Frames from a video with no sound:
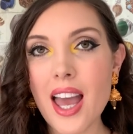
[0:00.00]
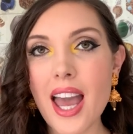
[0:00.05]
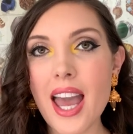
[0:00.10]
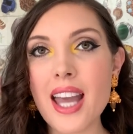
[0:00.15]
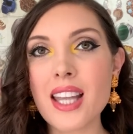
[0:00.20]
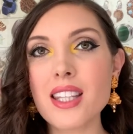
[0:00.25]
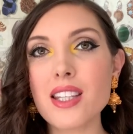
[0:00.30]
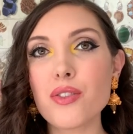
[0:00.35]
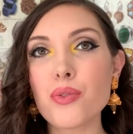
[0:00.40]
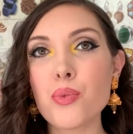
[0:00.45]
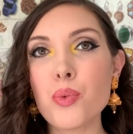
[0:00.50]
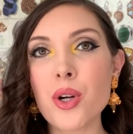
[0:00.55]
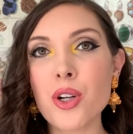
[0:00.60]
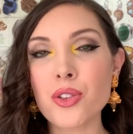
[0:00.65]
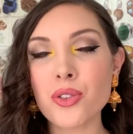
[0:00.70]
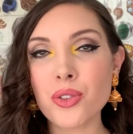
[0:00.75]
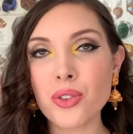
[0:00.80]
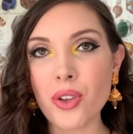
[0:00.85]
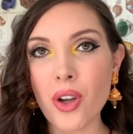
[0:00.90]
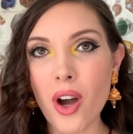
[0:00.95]
And if we're
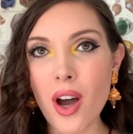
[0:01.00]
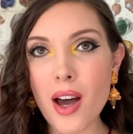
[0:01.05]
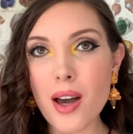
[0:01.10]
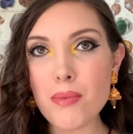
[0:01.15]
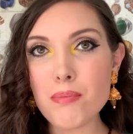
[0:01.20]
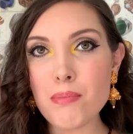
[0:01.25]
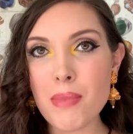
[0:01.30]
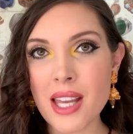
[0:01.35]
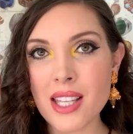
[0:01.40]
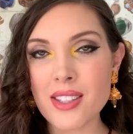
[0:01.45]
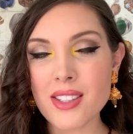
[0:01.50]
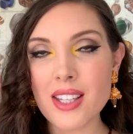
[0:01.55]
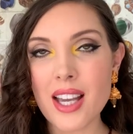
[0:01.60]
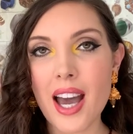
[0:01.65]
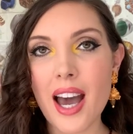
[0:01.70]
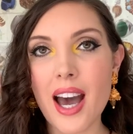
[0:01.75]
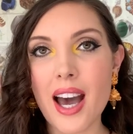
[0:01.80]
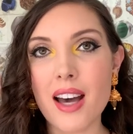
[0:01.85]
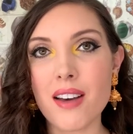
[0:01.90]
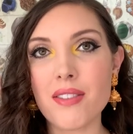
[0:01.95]
not meant to
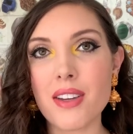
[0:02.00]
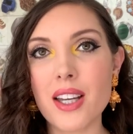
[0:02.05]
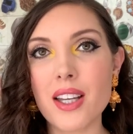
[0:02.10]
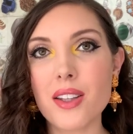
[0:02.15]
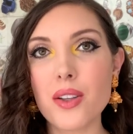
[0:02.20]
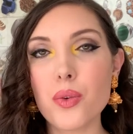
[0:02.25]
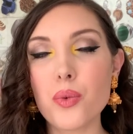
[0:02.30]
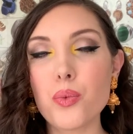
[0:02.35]
have it,